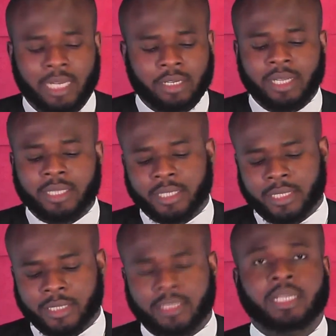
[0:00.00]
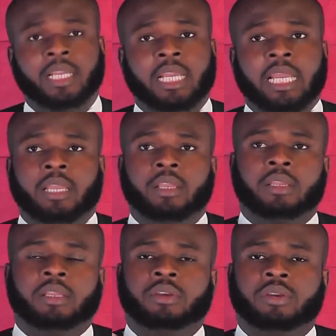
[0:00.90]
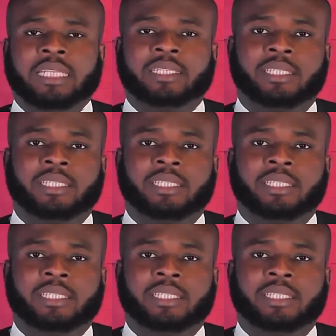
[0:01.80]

another thing is, in